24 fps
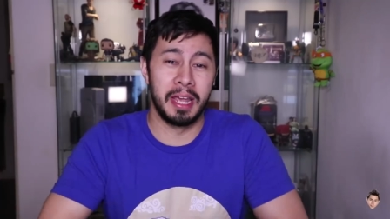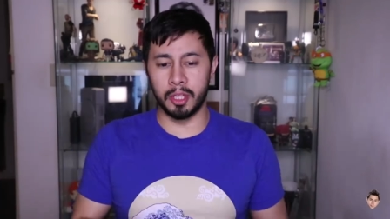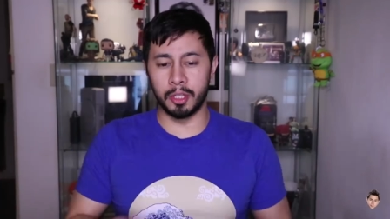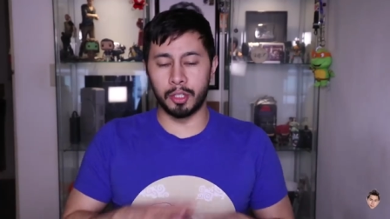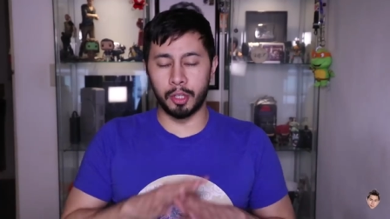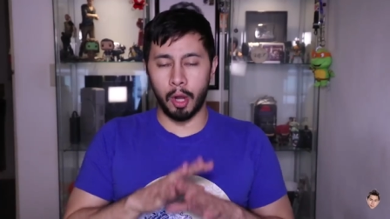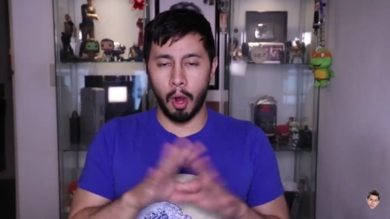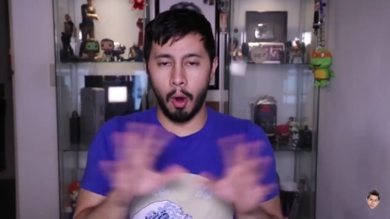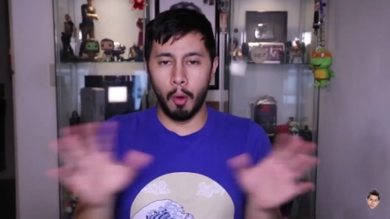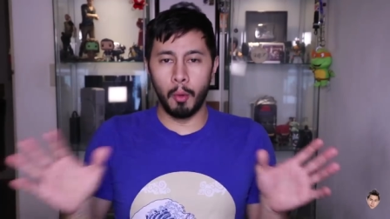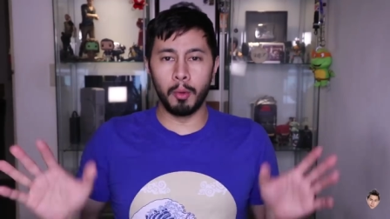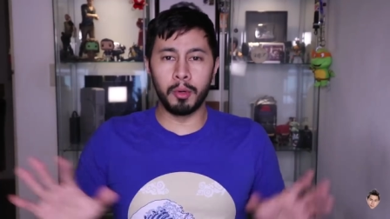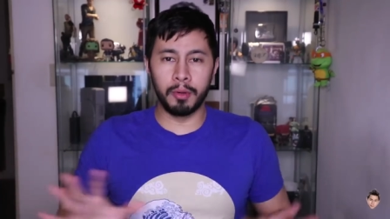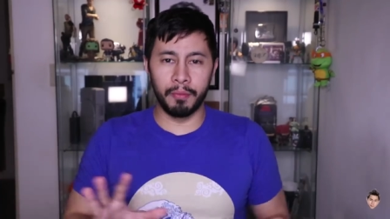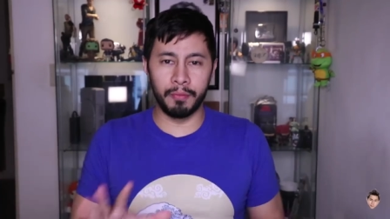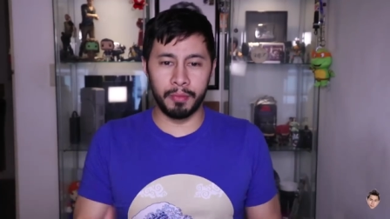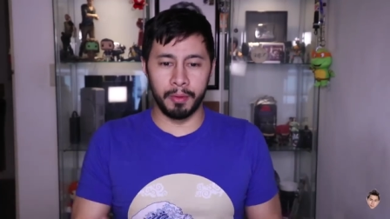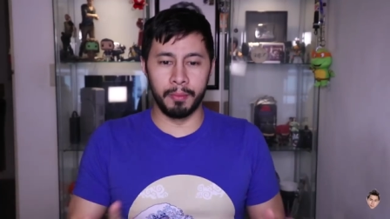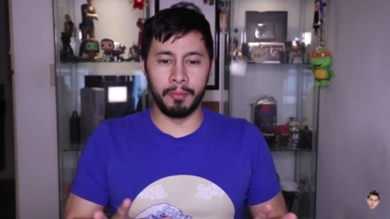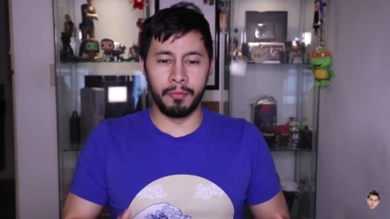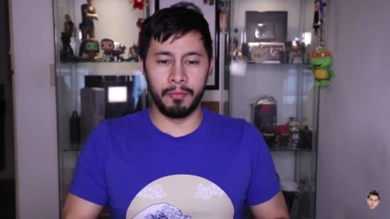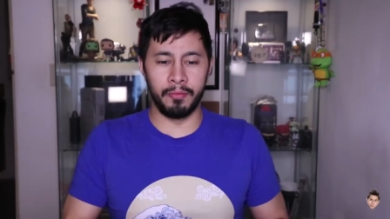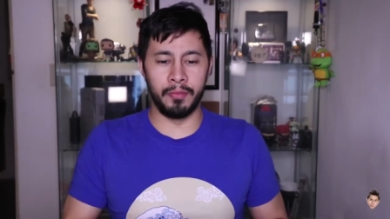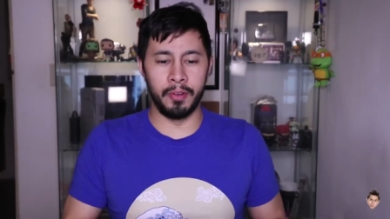The tone of
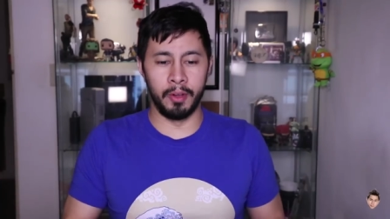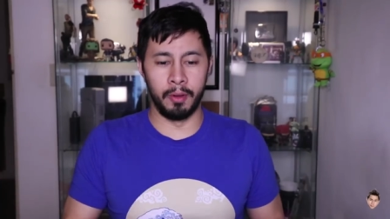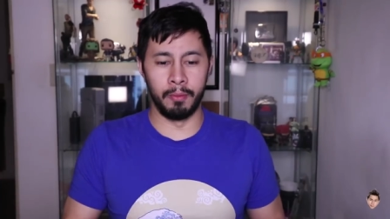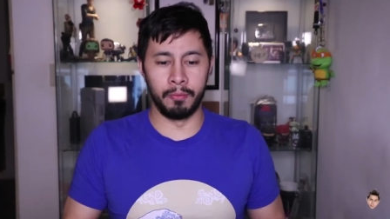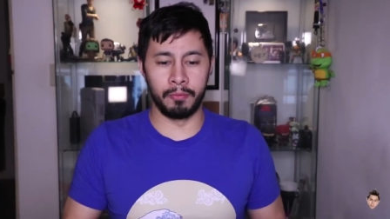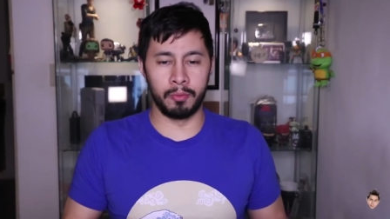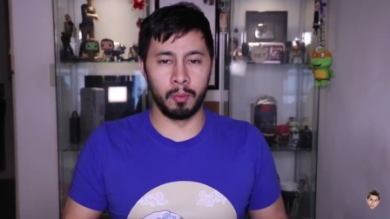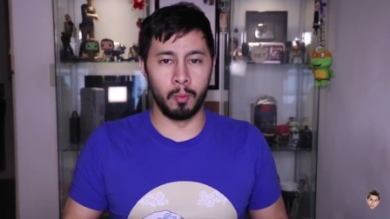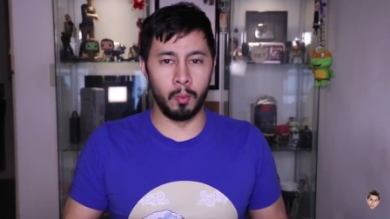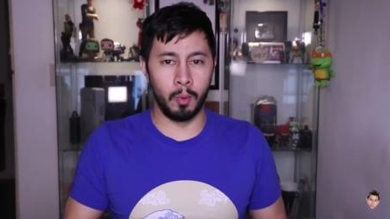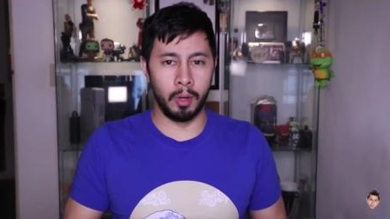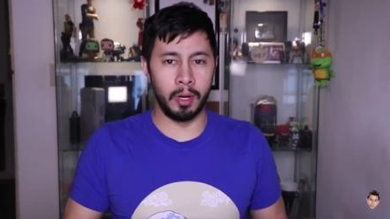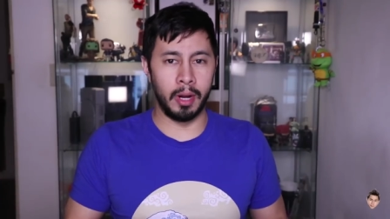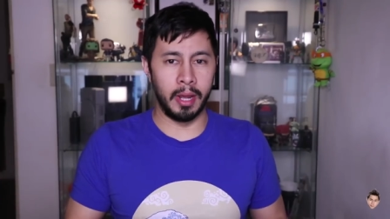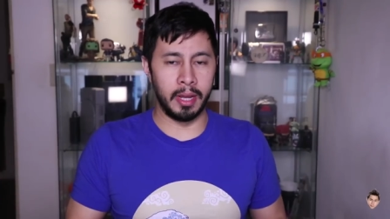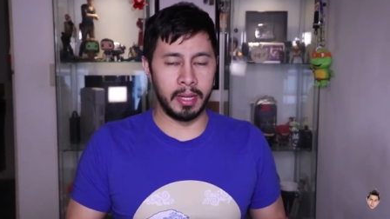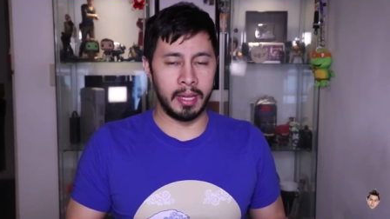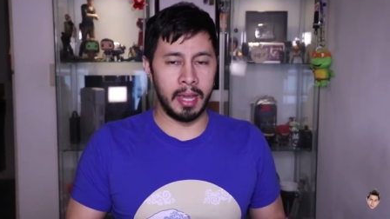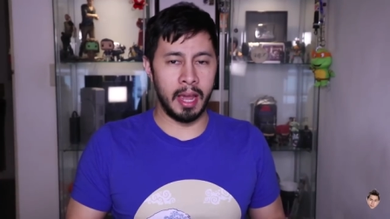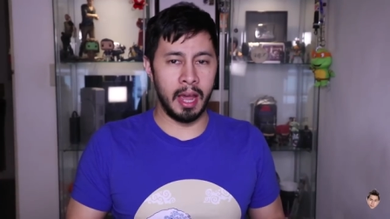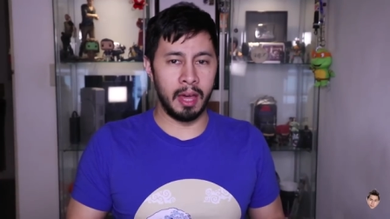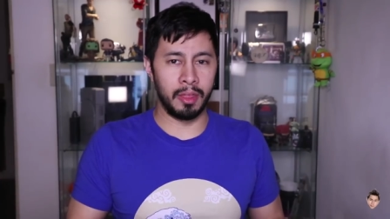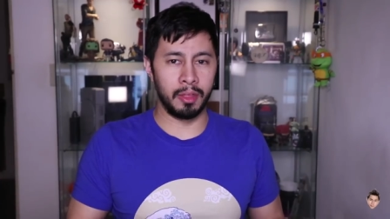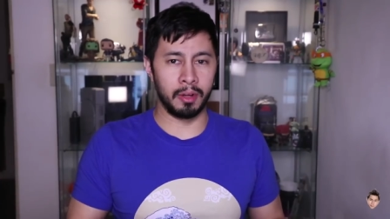the film, from what I
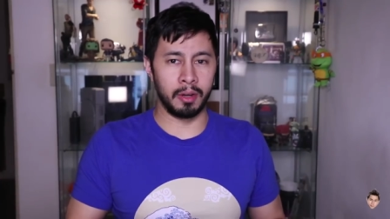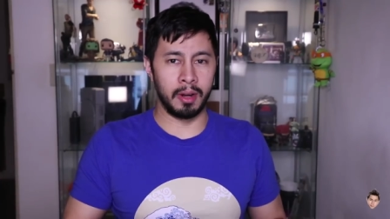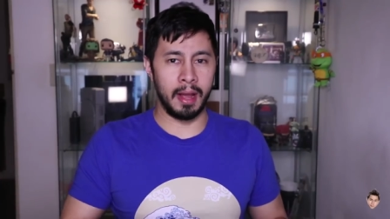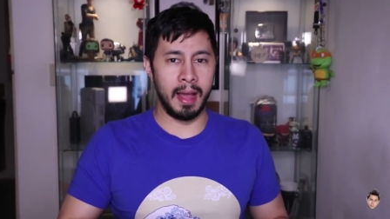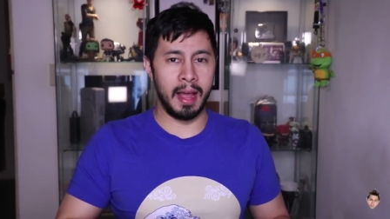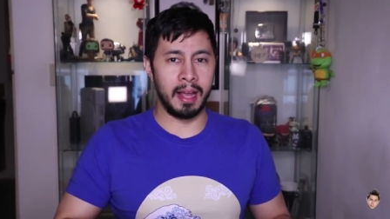gather,